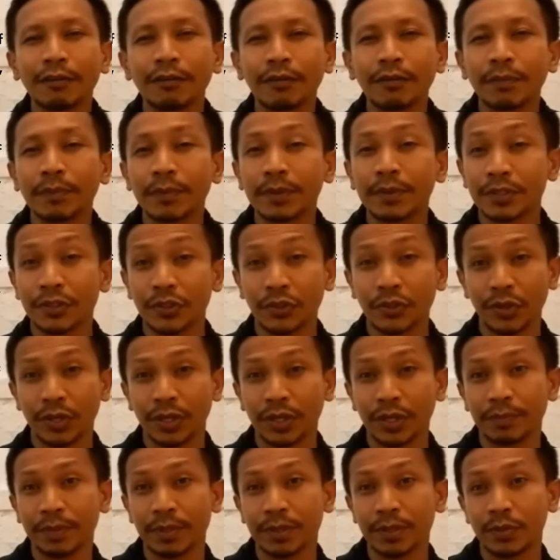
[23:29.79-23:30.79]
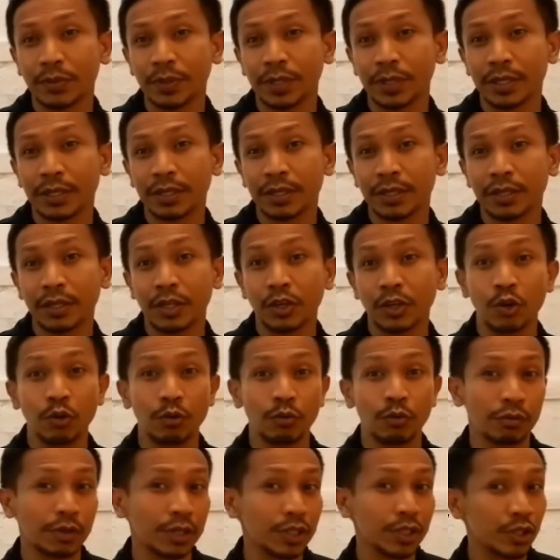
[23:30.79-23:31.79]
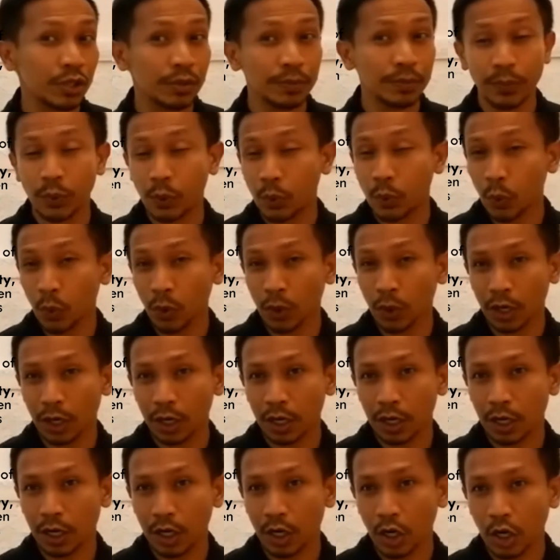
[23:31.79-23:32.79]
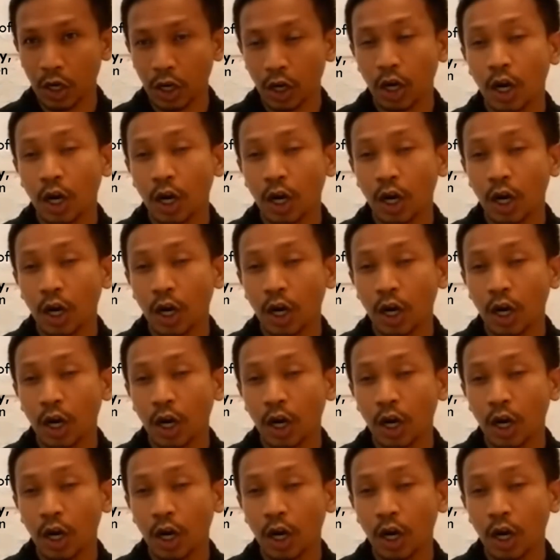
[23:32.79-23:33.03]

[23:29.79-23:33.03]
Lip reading: of opportunity between rich and poor.